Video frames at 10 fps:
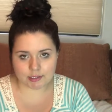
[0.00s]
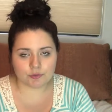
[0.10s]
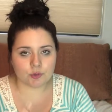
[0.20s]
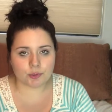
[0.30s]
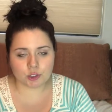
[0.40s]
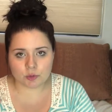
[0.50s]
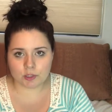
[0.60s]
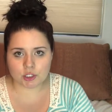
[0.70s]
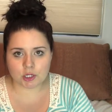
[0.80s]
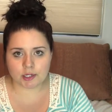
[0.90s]
If you put too
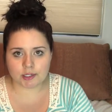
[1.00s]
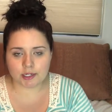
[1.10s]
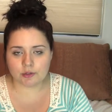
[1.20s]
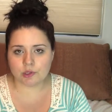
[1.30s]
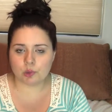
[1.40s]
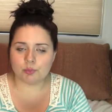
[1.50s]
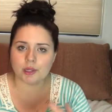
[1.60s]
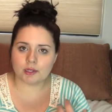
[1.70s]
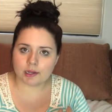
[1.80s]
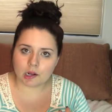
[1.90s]
much on and you don't
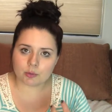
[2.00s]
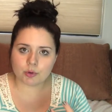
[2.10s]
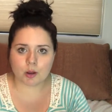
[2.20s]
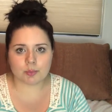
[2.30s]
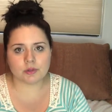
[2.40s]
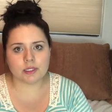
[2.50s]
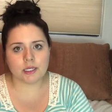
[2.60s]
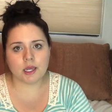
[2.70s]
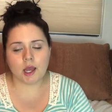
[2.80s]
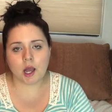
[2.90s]
blend it out
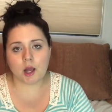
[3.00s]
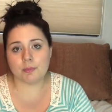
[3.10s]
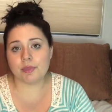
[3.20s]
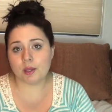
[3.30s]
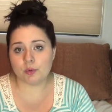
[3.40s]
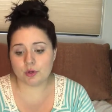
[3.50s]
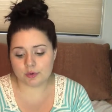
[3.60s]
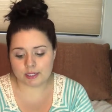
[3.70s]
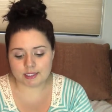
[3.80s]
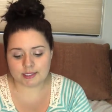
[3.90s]
properly, um, they will
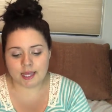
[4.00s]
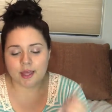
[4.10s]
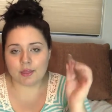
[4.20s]
crease.